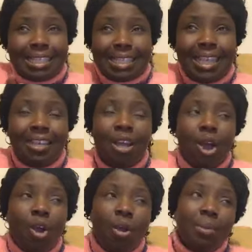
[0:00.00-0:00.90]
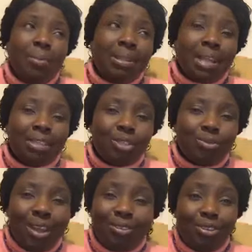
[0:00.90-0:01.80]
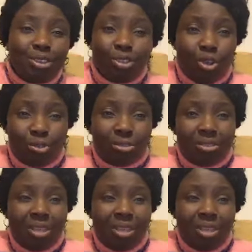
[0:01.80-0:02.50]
sin, or maybe that is why. No, it's not.